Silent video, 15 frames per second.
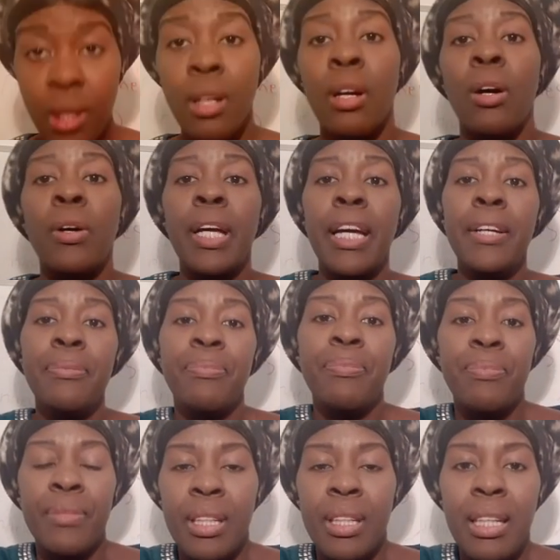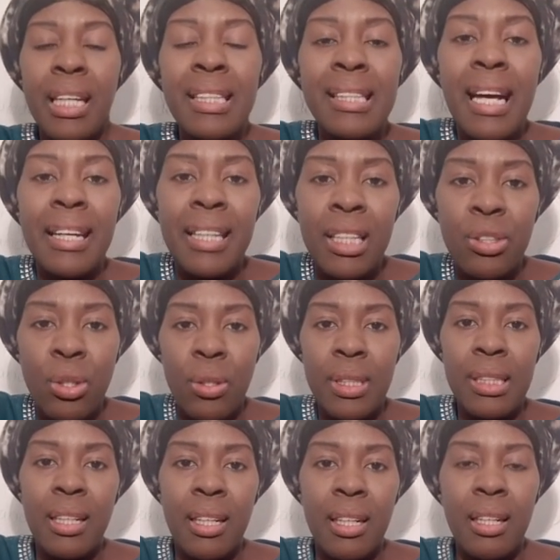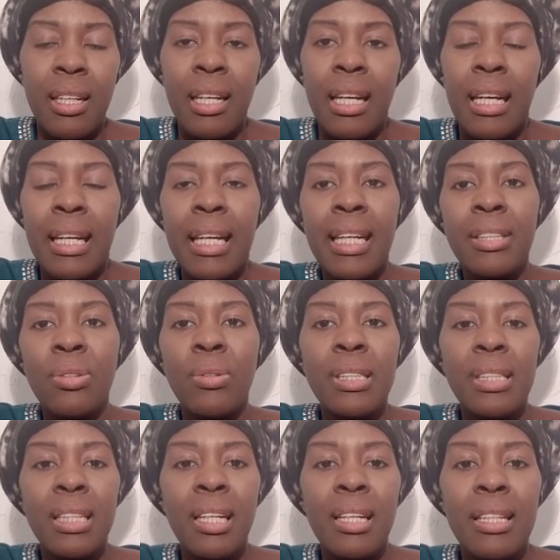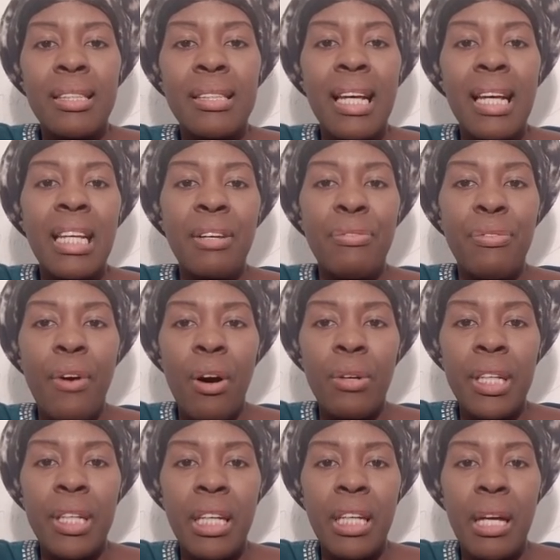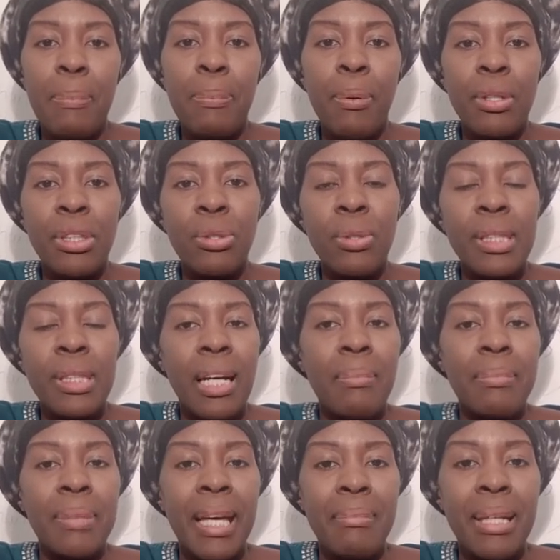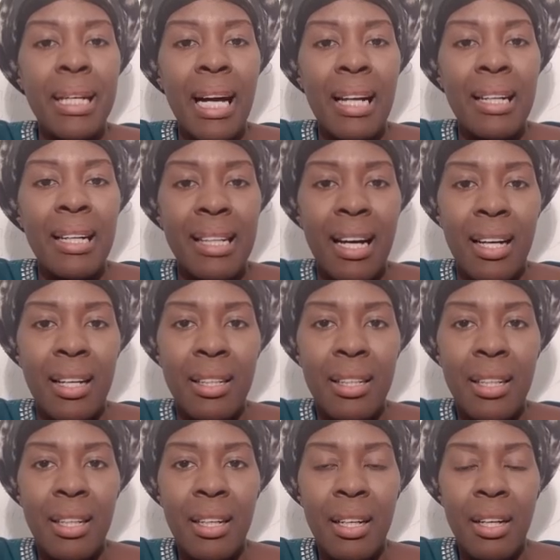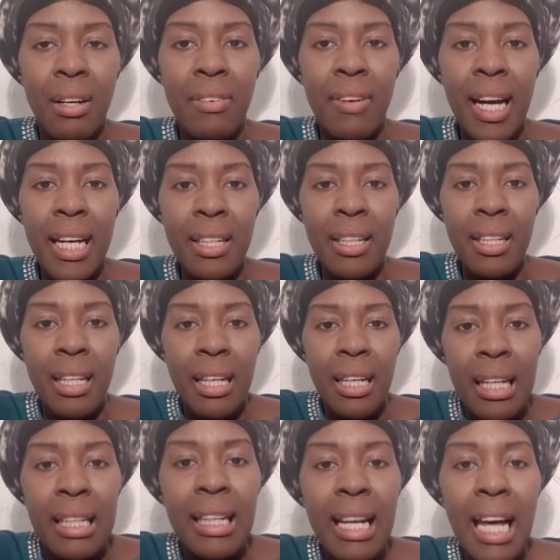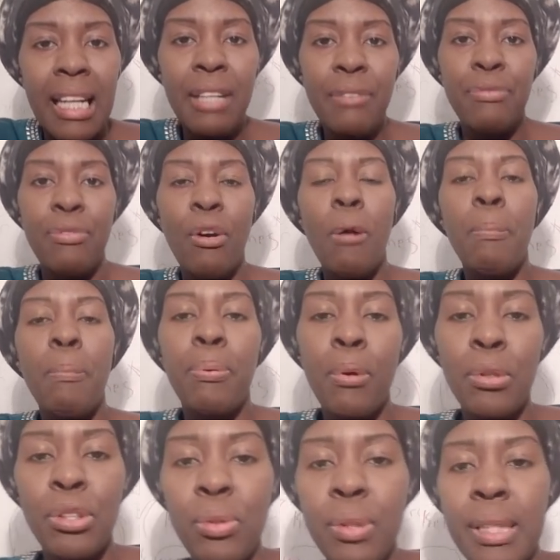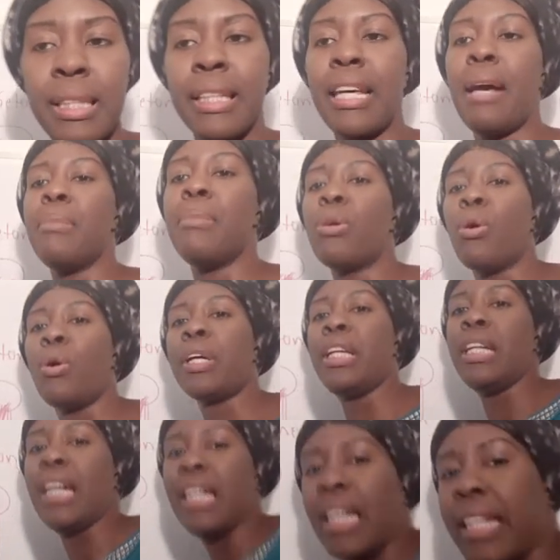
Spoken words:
OK? Qui ça ketones en? Ketones en, c'est liver qui produce chemical ça. Alright? Le liver produce chemical qui est le